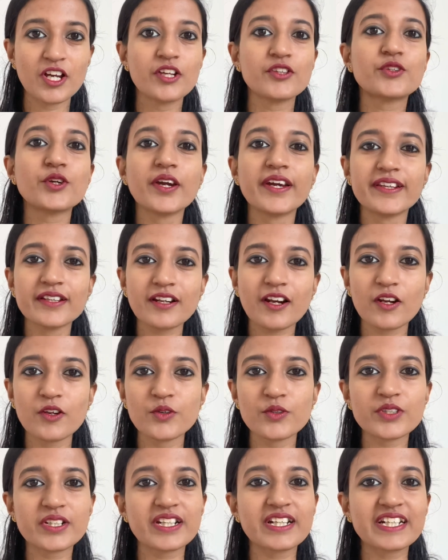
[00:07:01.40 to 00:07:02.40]
to
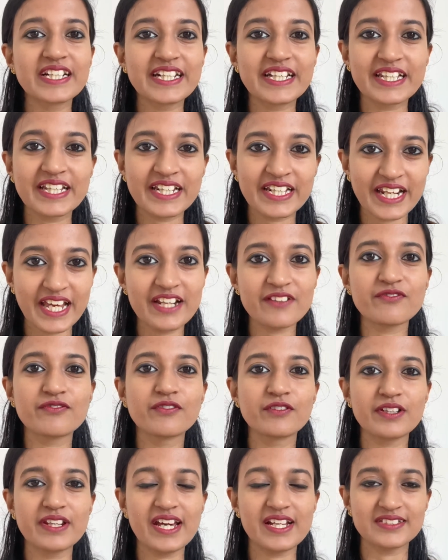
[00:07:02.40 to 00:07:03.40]
include
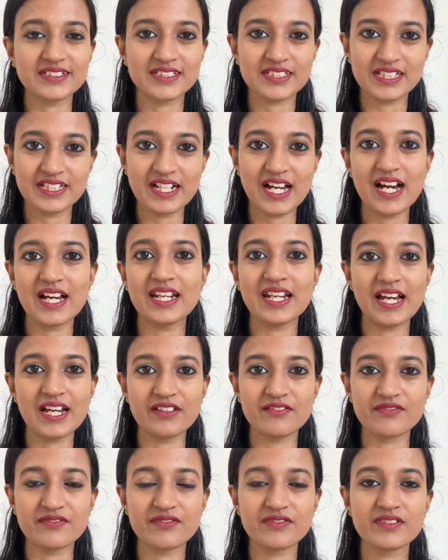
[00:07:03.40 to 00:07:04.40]
gratefulness in our
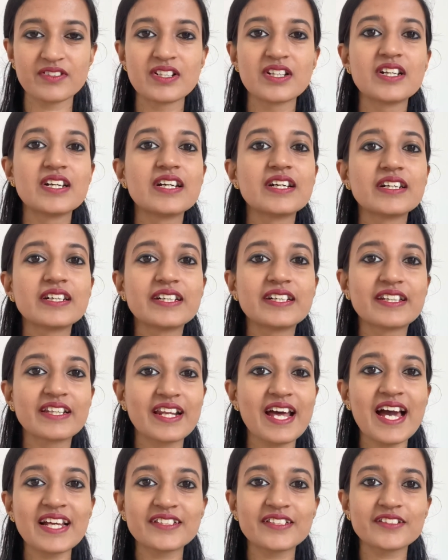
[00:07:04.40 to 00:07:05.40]
life.
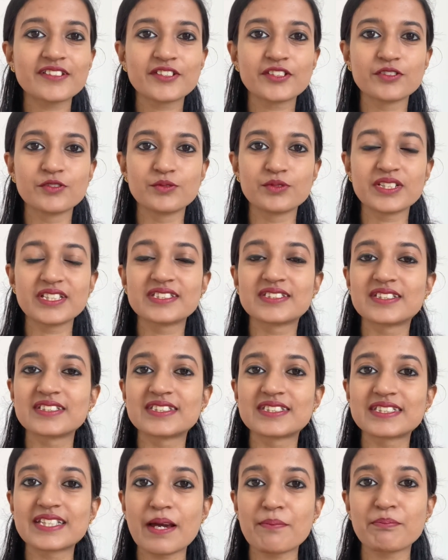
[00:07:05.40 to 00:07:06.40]
Gratitude is the
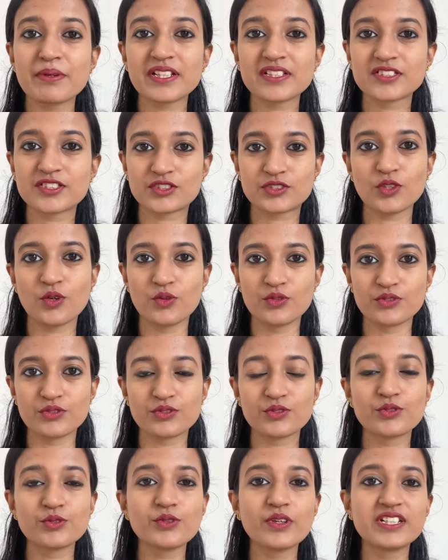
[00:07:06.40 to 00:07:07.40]
stepping
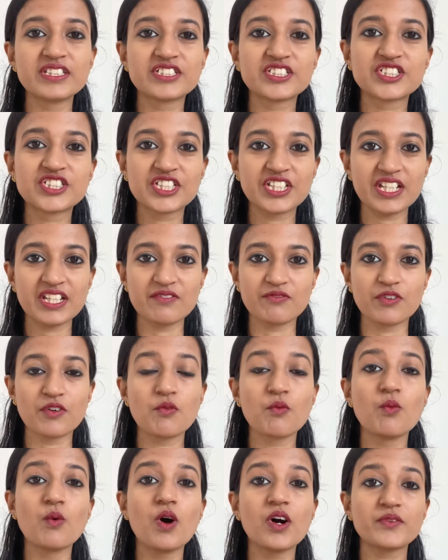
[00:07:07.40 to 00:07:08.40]
stone to achieve
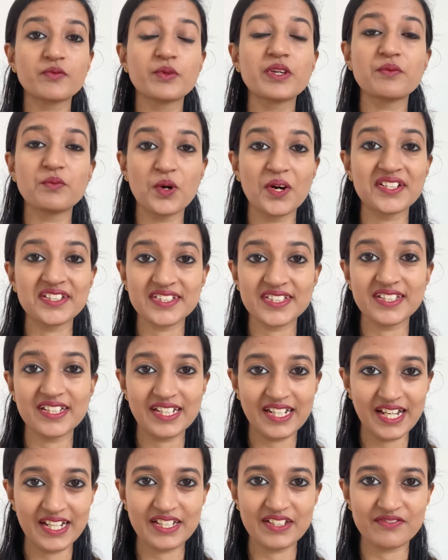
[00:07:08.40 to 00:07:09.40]
what we want in
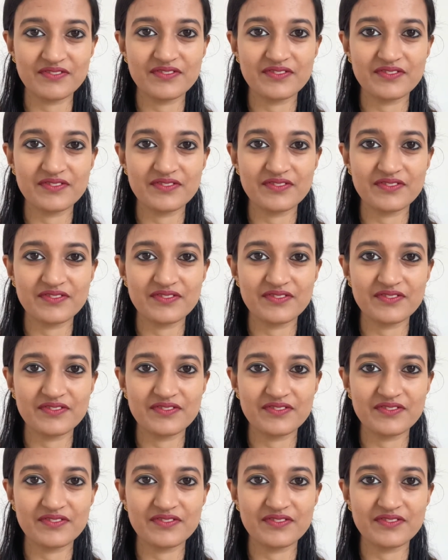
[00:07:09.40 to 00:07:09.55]
life.